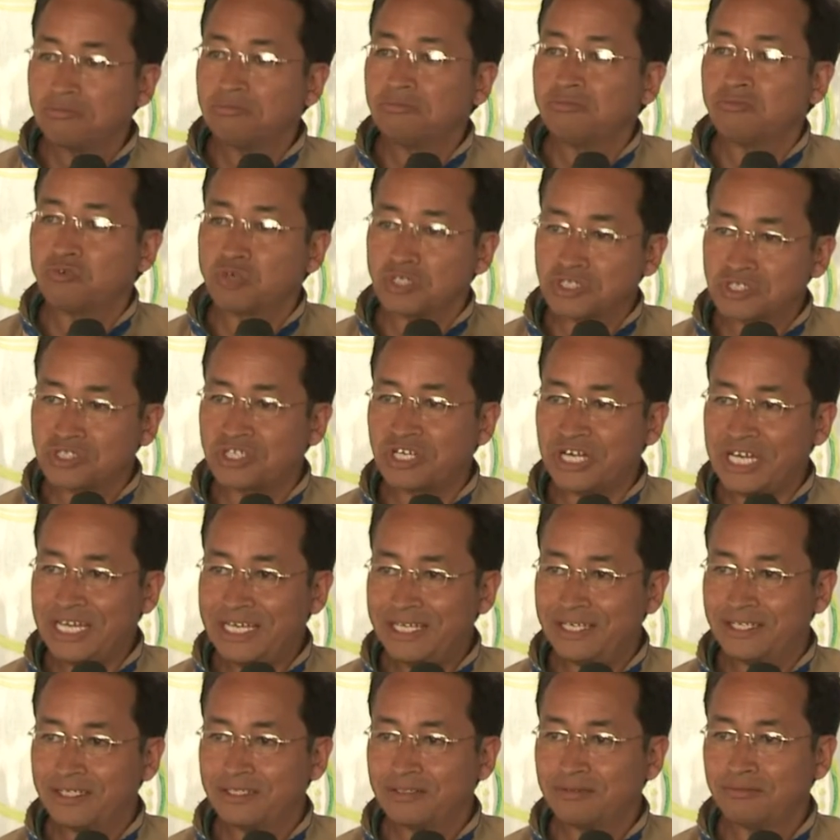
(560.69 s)
was
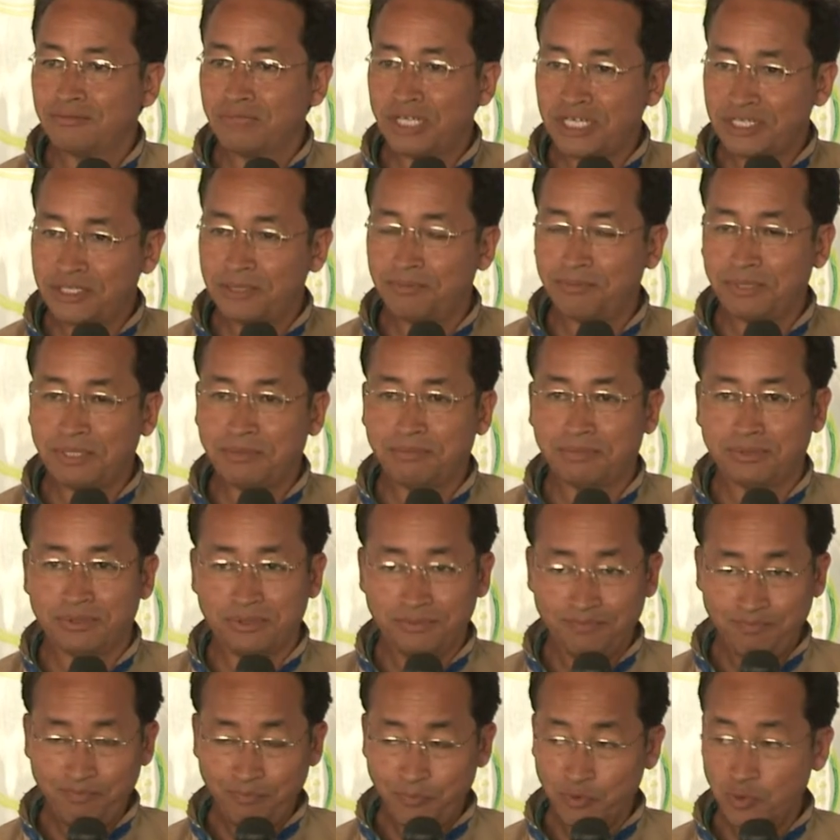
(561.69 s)
greened by the people
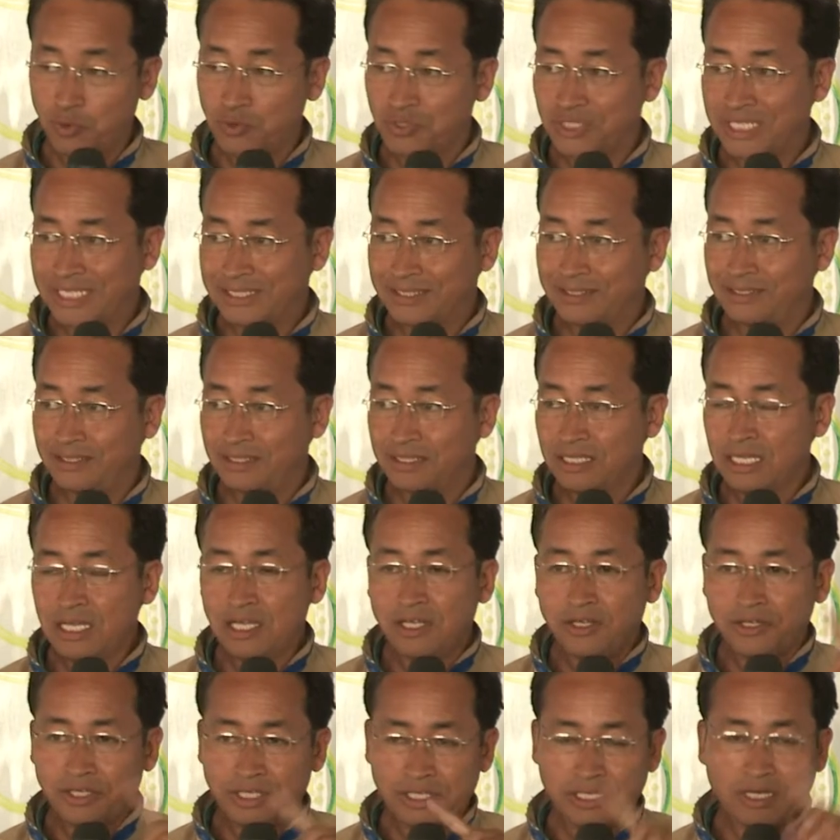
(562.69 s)
who settled.
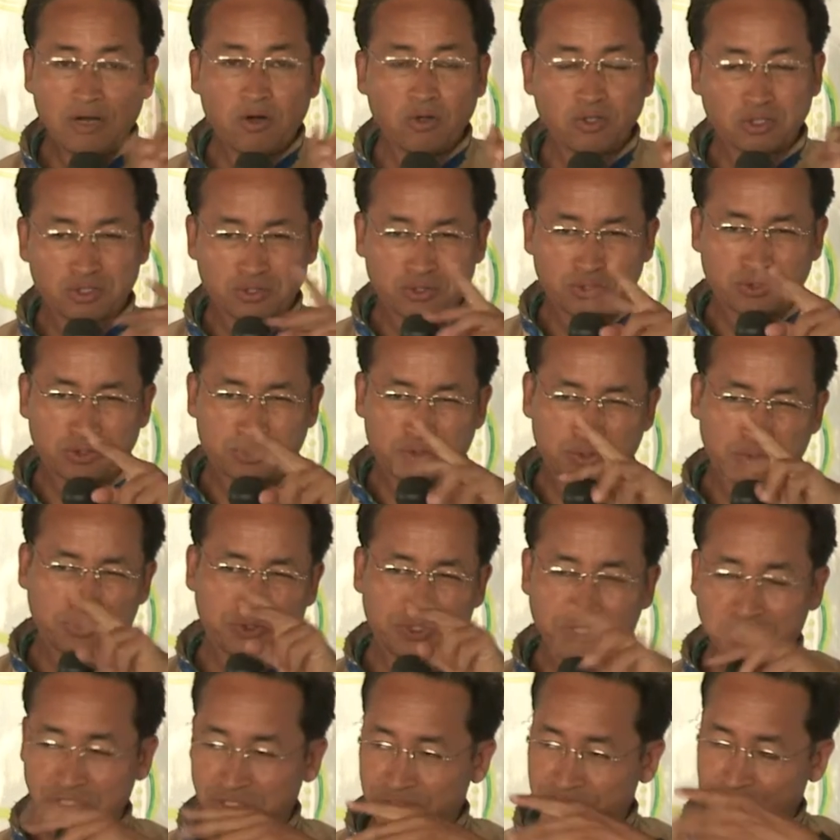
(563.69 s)
Also to
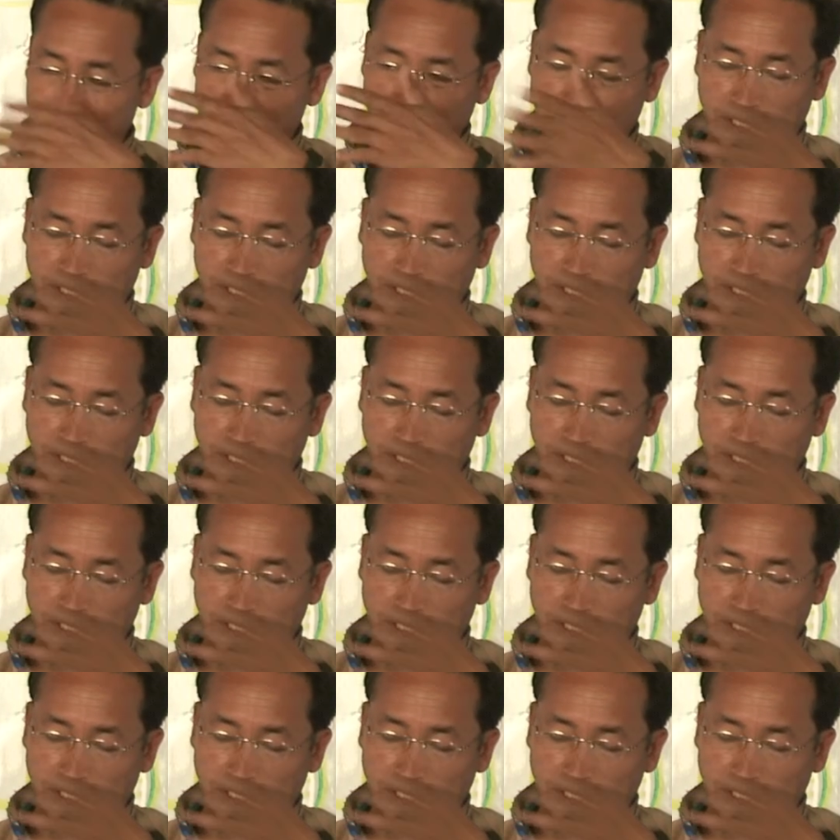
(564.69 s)
just